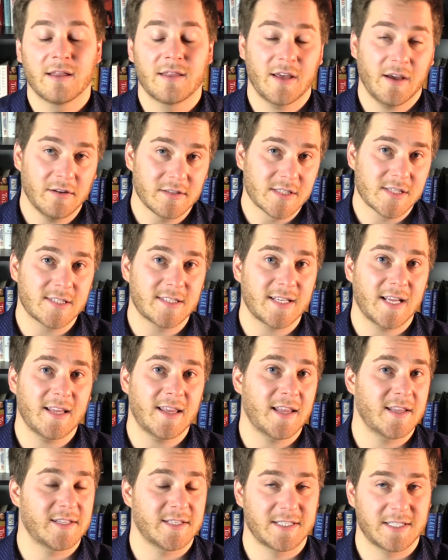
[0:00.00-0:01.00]
They also say
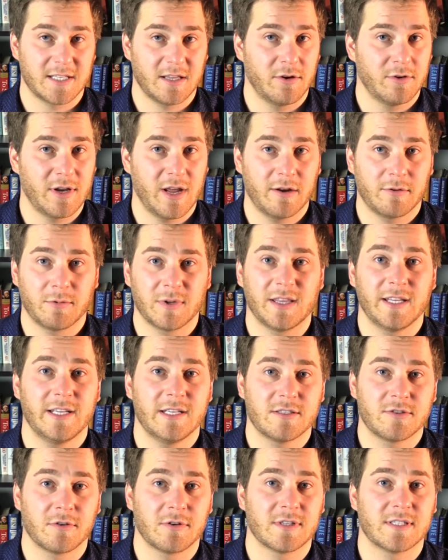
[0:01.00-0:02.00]
that this slowdown would
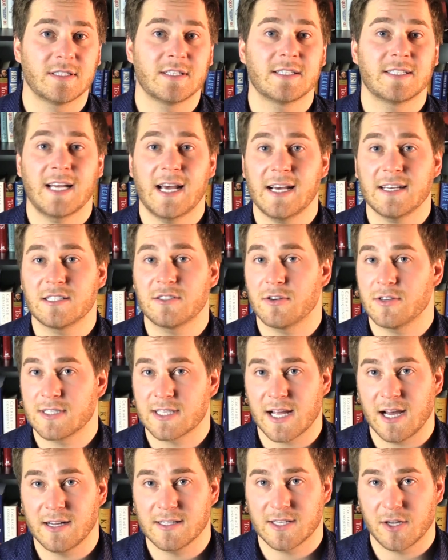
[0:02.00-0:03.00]
lead towards
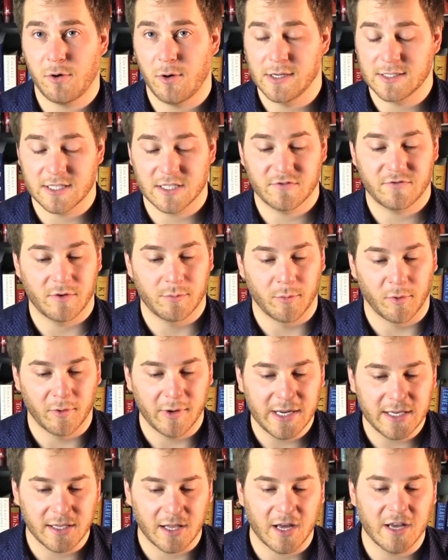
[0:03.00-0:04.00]
disastrous consequences for
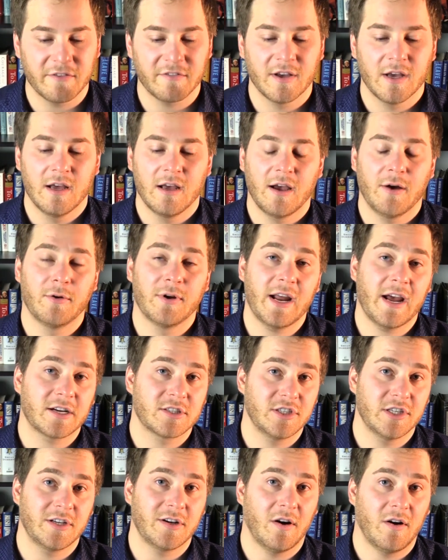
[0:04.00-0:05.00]
marine life and would
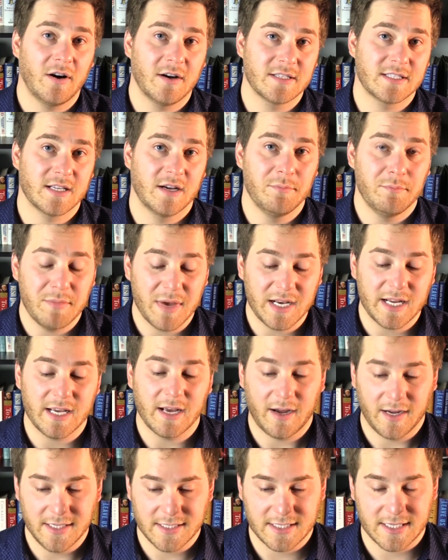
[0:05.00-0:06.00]
actually cause a
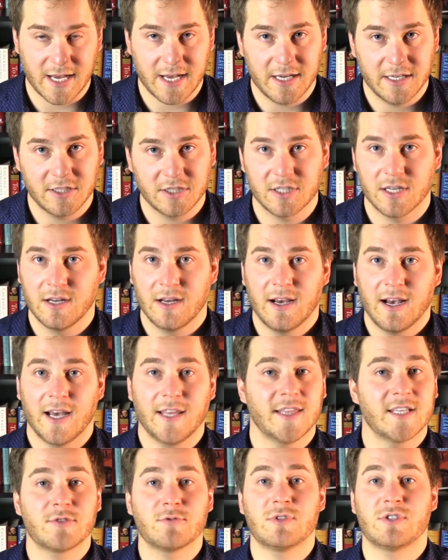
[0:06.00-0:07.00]
mini ice age.
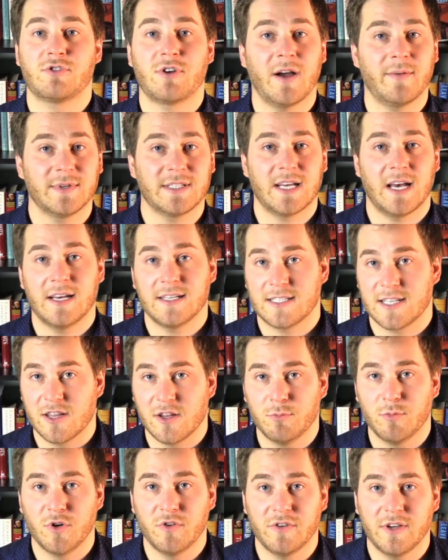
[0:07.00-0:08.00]
And this was dramatized in
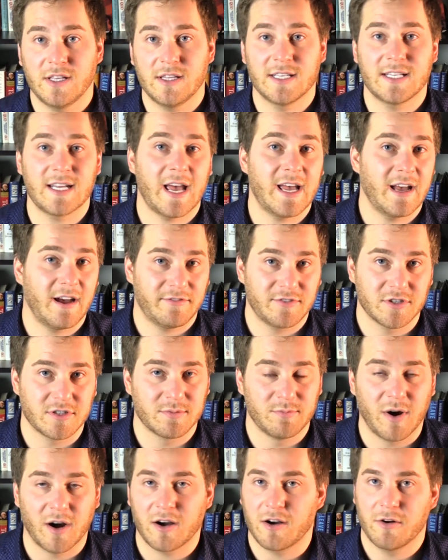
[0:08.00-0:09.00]
the movie The Day After
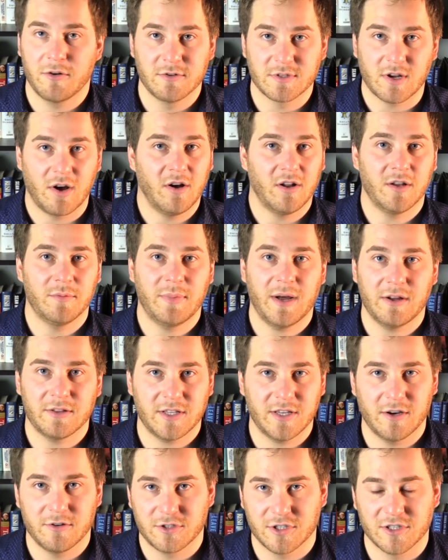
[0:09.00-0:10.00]
Tomorrow. It was all about
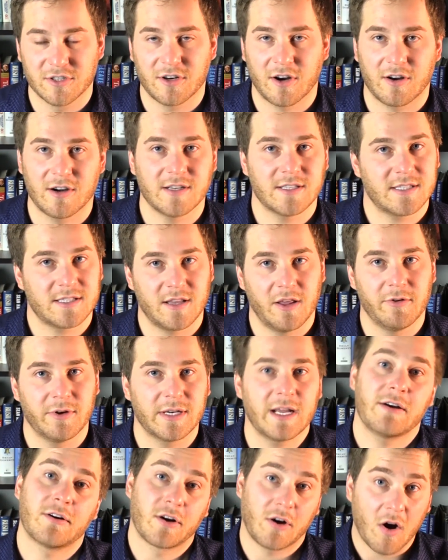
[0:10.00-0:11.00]
the ocean current
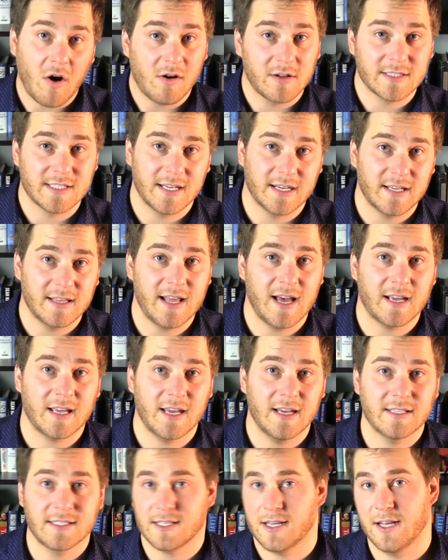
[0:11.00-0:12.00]
slowing down or halting in that
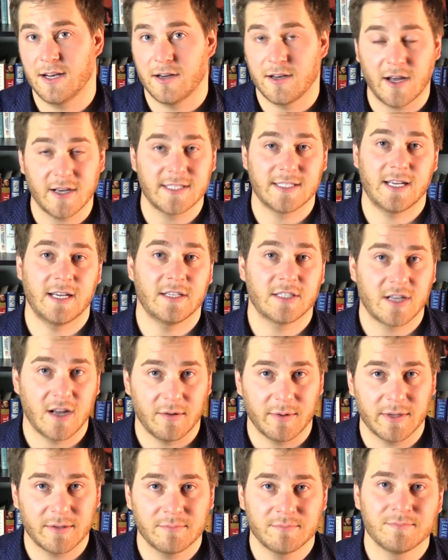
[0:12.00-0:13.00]
case, and an ice age
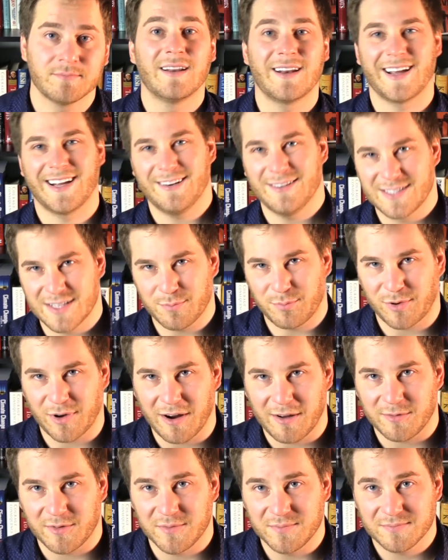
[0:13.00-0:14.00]
coming. Now, here's the
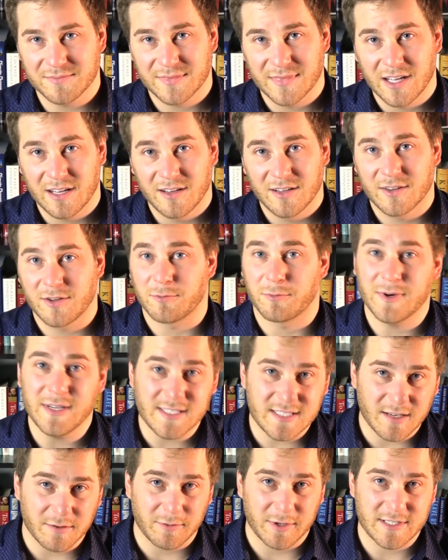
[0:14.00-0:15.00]
problem. The
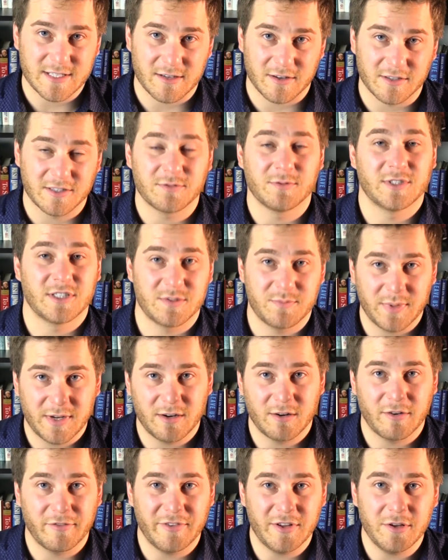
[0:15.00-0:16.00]
recent research, which is
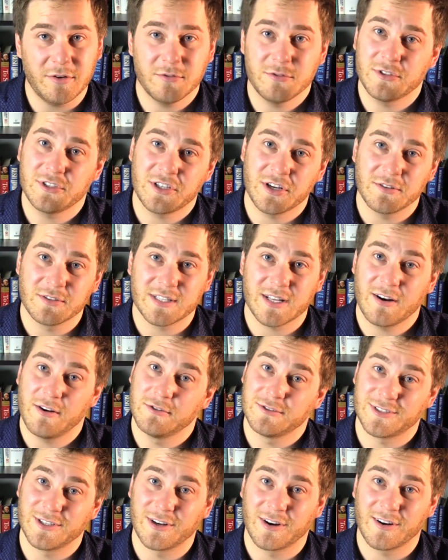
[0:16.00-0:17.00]
peer-reviewed, shows that
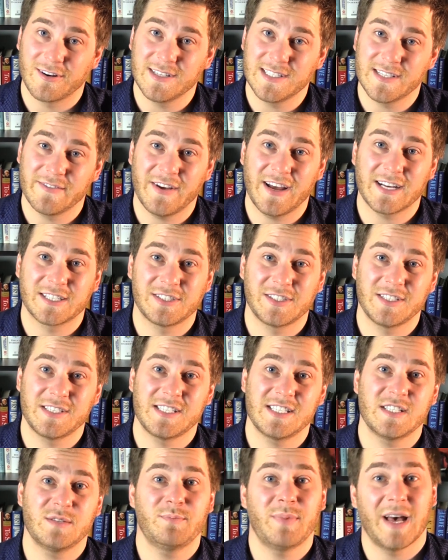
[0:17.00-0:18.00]
ocean currents have actually
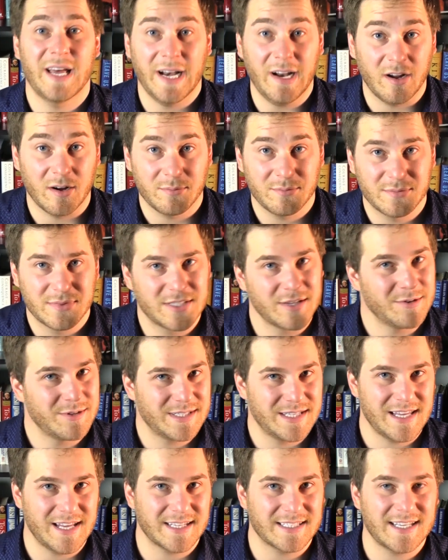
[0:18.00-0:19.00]
sped up, so
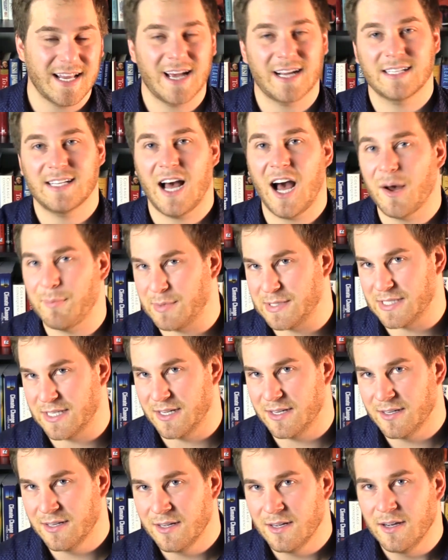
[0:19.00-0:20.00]
it's the exact
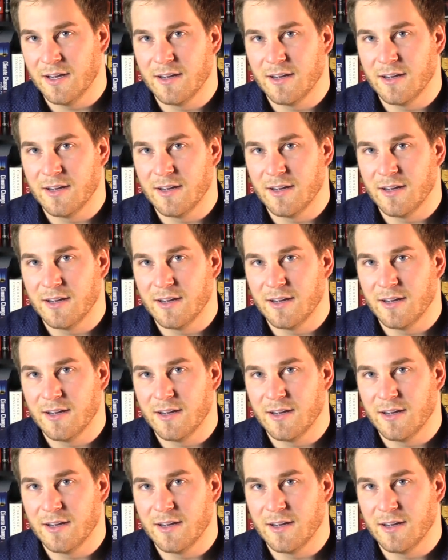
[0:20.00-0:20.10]
opposite.